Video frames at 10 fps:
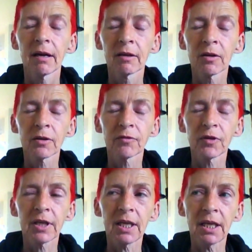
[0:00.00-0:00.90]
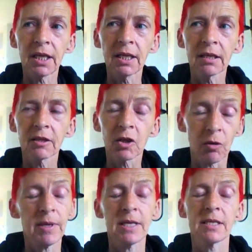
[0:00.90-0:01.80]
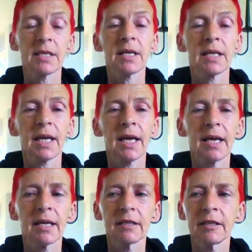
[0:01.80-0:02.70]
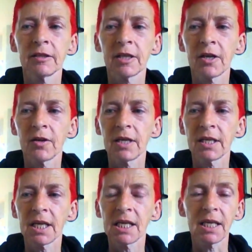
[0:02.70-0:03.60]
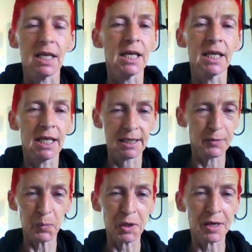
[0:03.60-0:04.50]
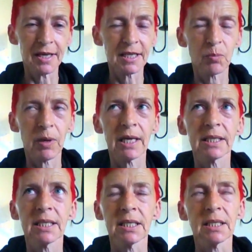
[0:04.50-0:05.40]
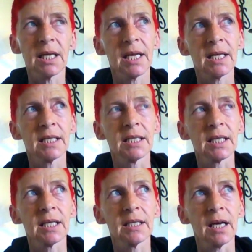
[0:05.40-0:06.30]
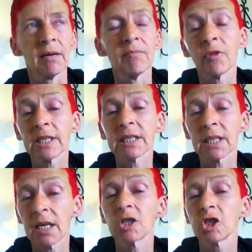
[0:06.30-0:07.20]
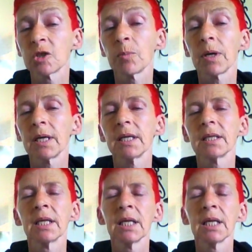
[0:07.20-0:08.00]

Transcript: a lot of the comments I get you know it, it, it isn't what I expected and I'm very touched by it